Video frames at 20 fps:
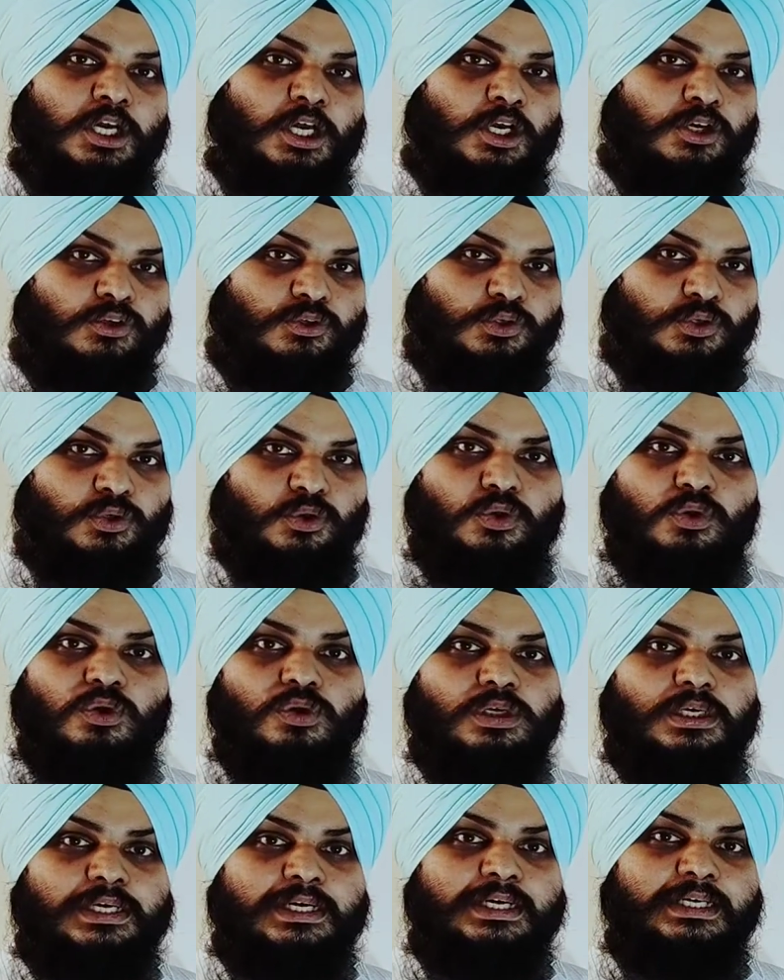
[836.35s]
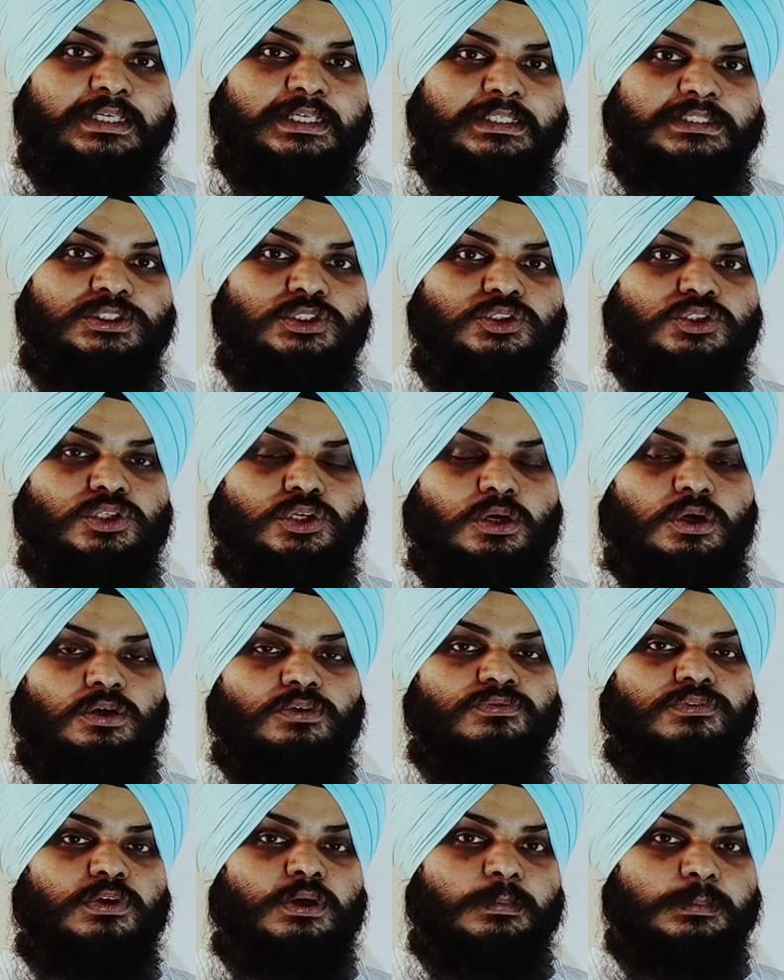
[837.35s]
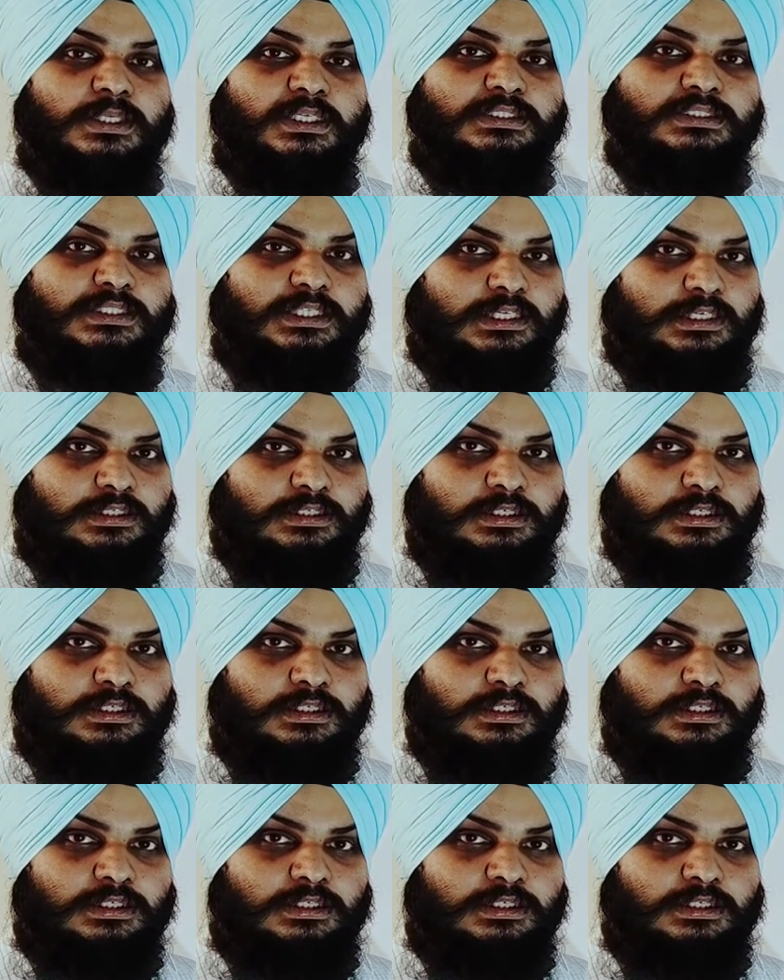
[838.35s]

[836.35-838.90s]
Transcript: no current is drawn from the cell.